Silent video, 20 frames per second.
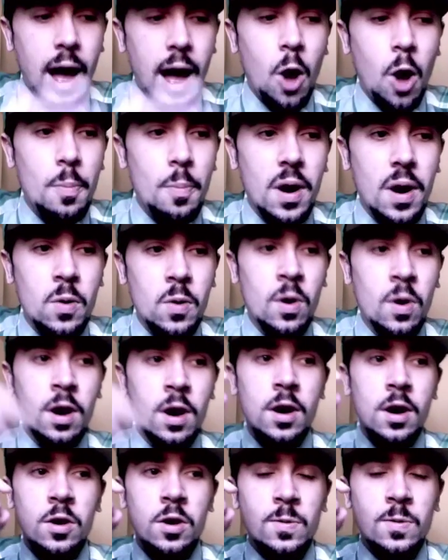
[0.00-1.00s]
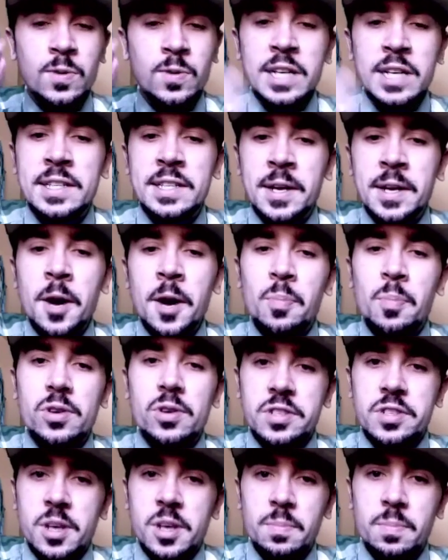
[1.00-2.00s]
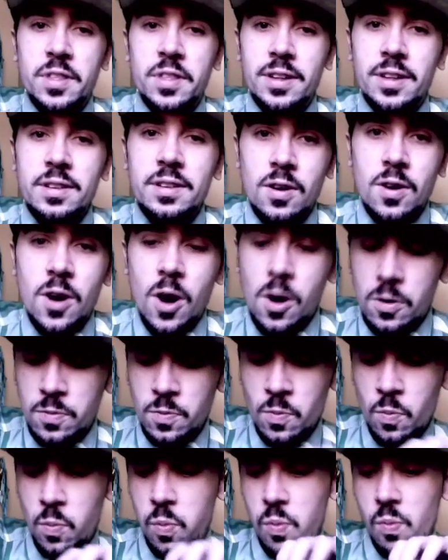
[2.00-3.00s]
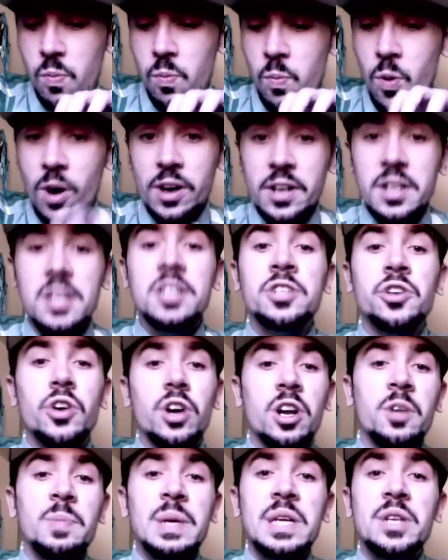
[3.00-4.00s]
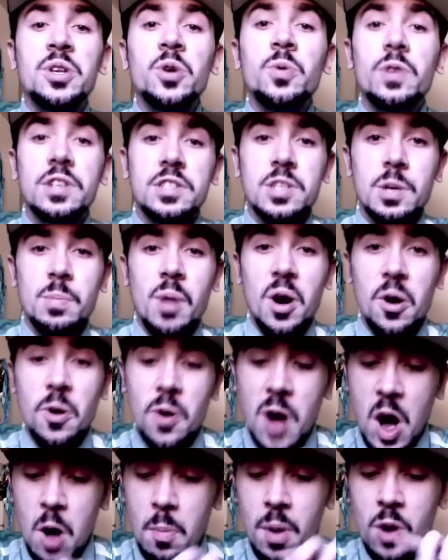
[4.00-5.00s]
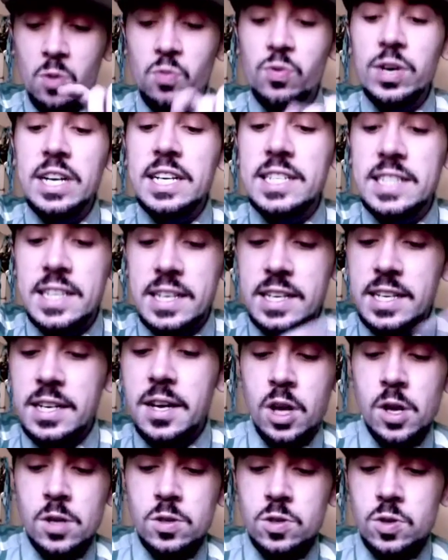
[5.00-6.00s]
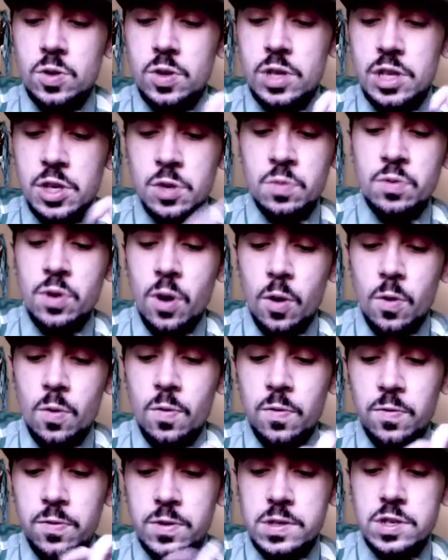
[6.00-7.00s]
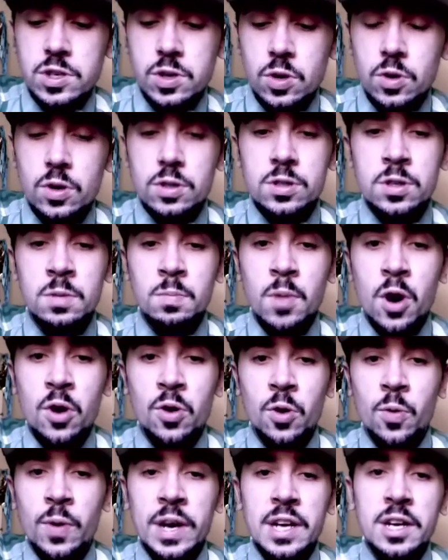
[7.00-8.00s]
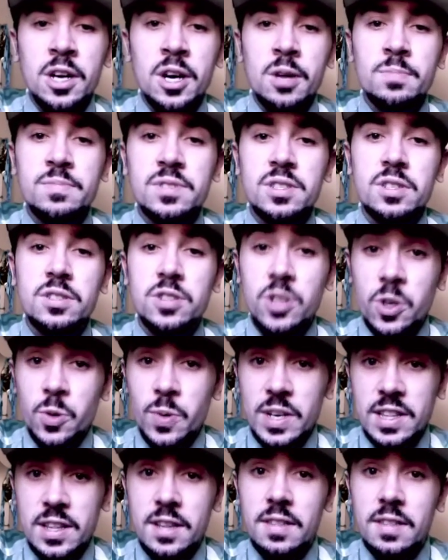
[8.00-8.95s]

how about reading up on something, on what it is you're going to be doing tomorrow? How about reading it up so that you know for sure tomorrow when it comes to doing the